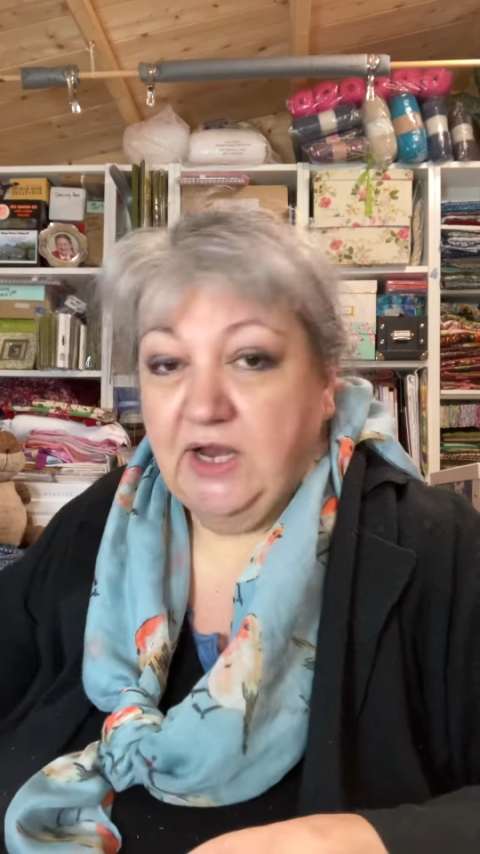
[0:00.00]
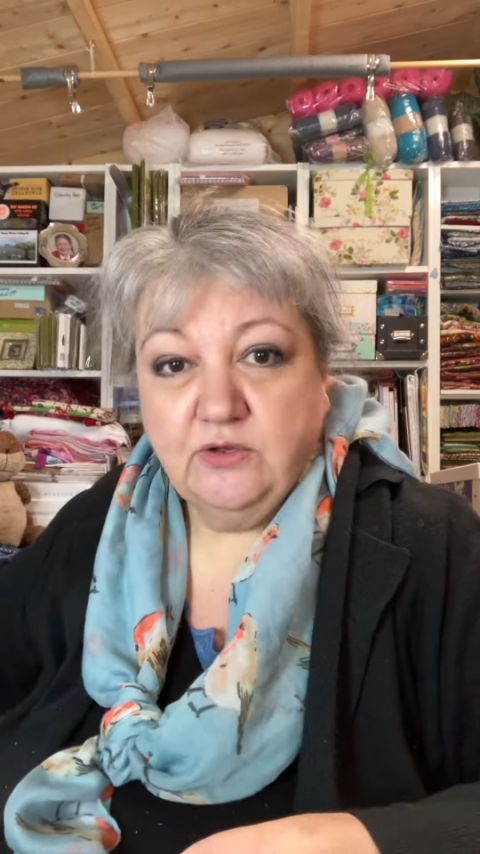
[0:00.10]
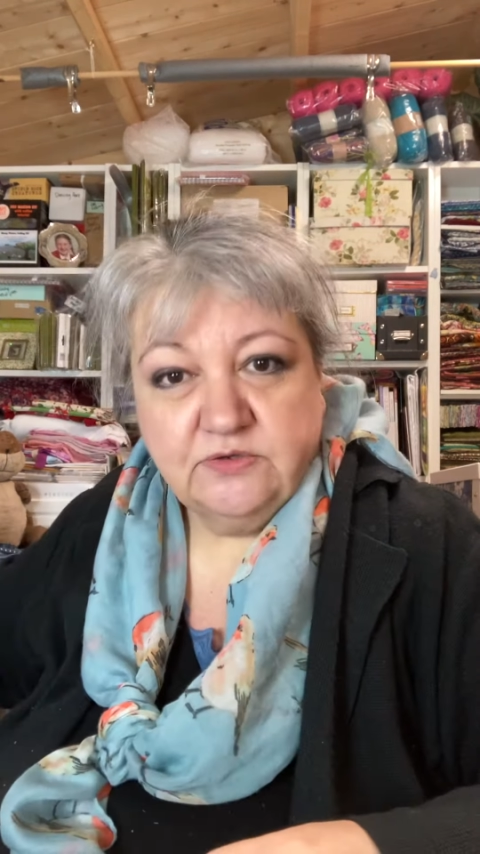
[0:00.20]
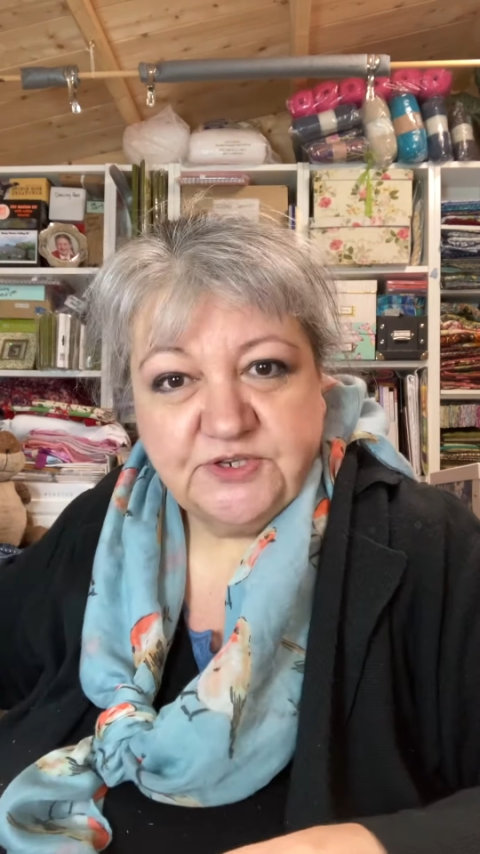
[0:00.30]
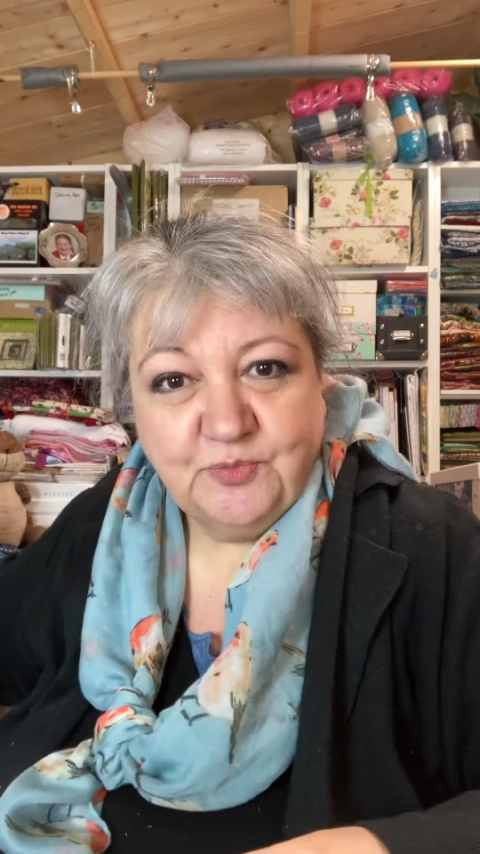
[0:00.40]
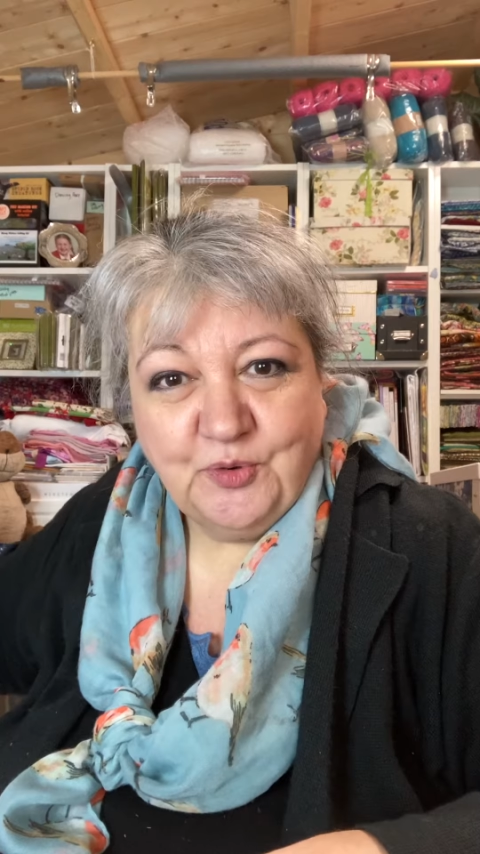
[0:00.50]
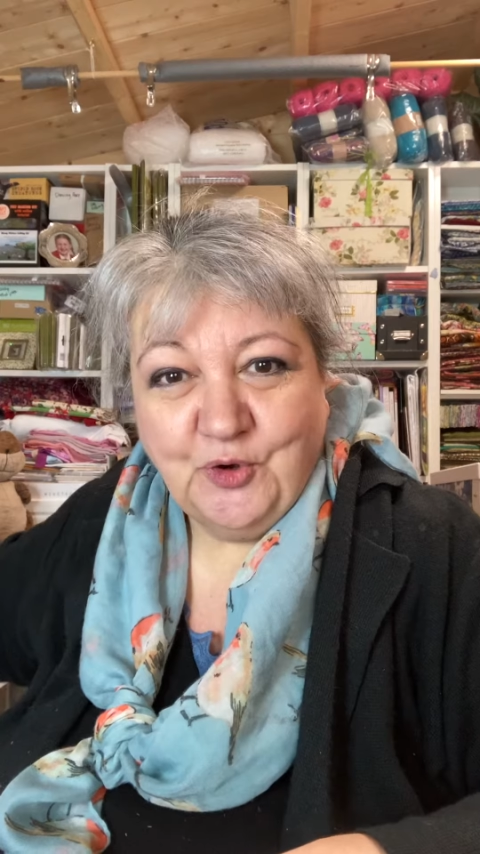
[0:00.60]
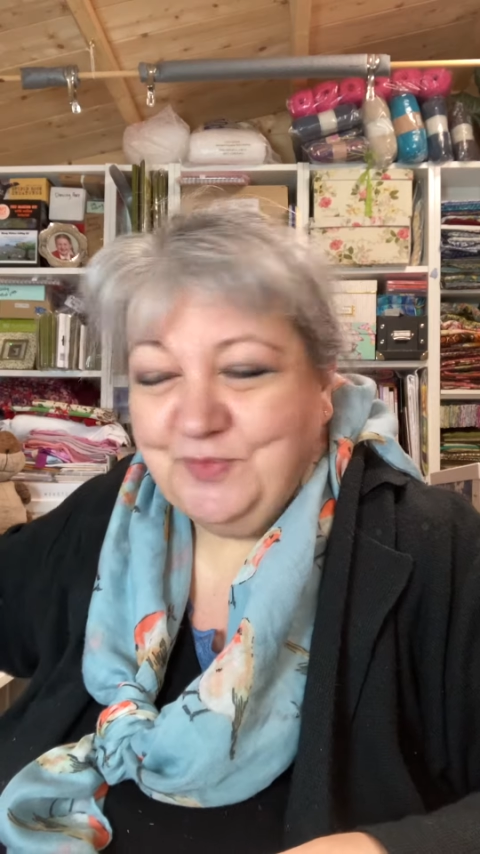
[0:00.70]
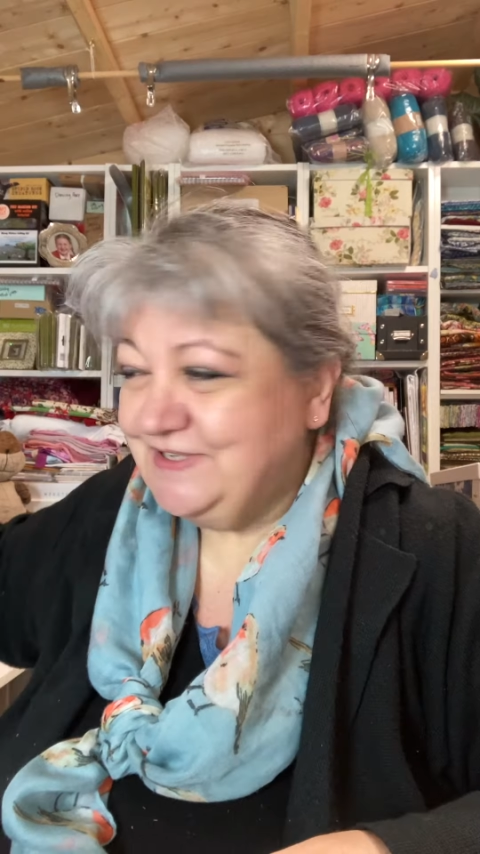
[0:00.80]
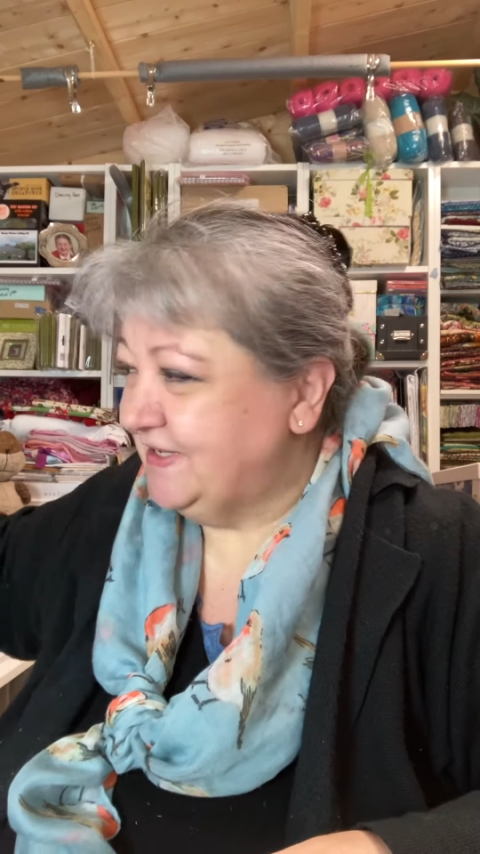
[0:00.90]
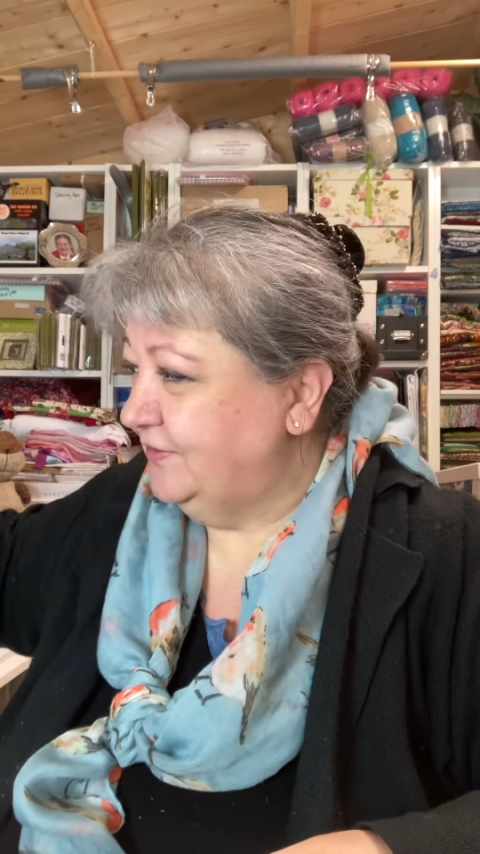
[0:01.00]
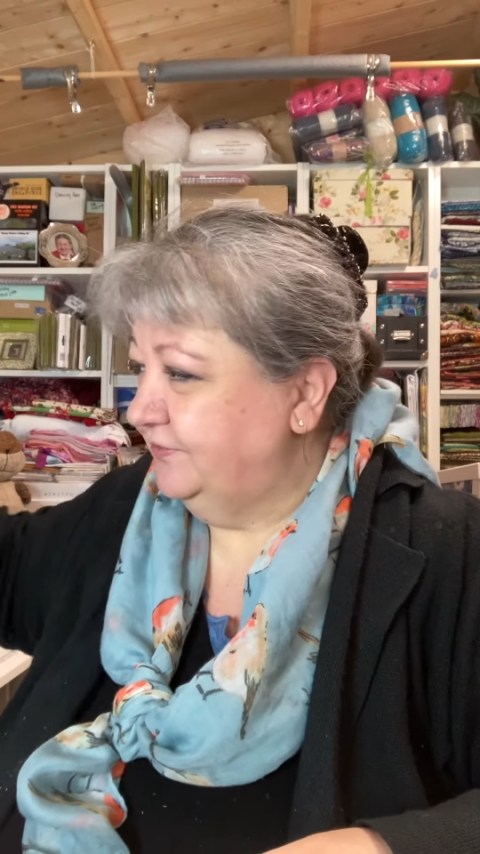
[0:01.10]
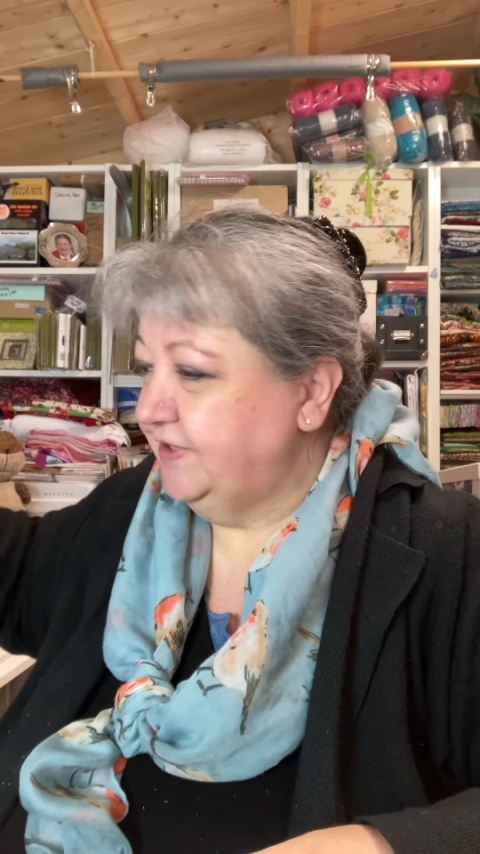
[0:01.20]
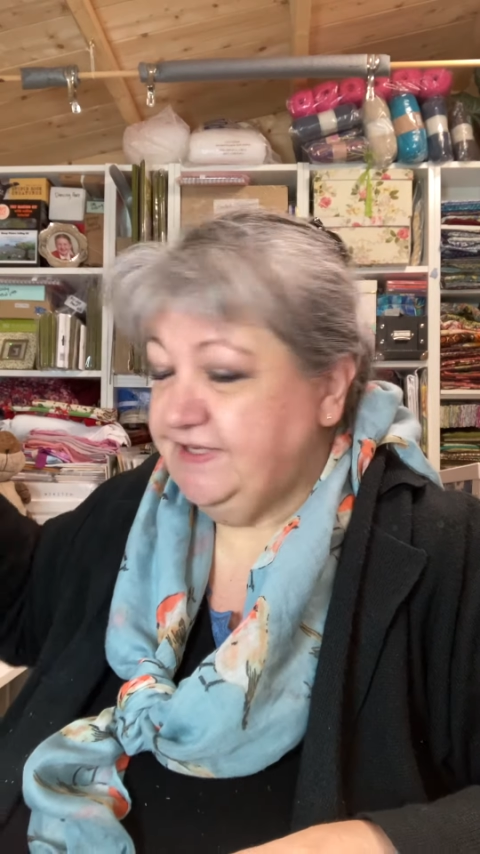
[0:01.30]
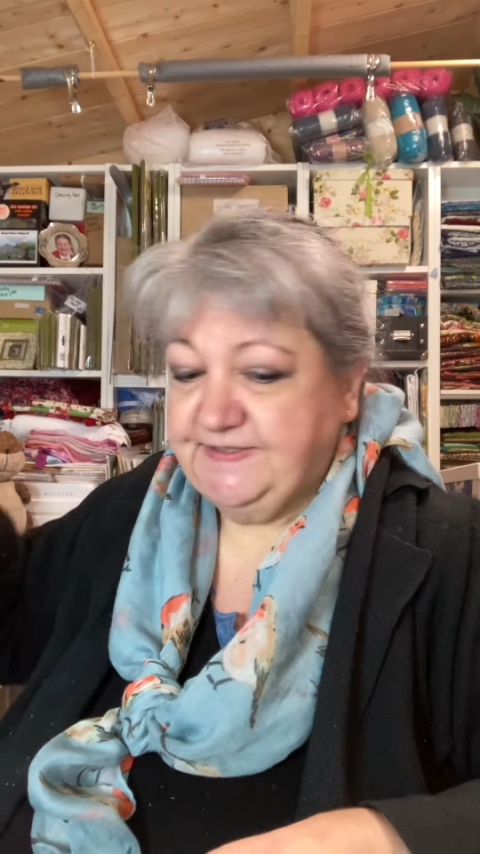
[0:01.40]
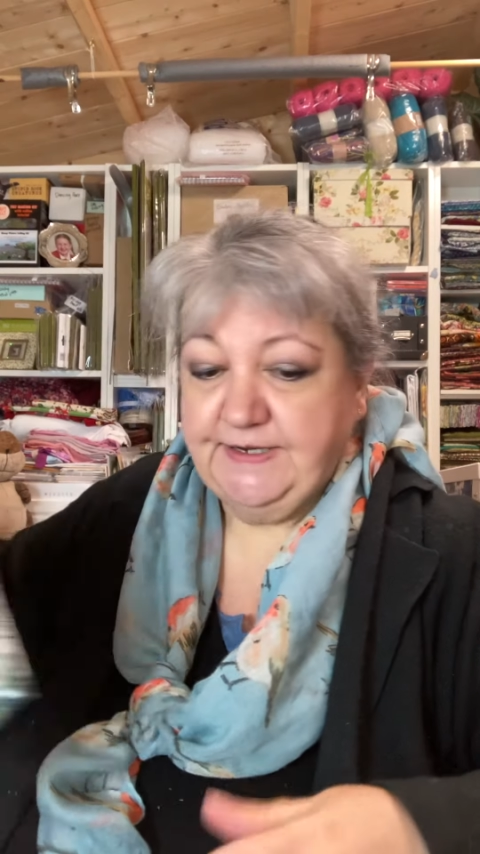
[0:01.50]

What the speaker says: I also bought myself these.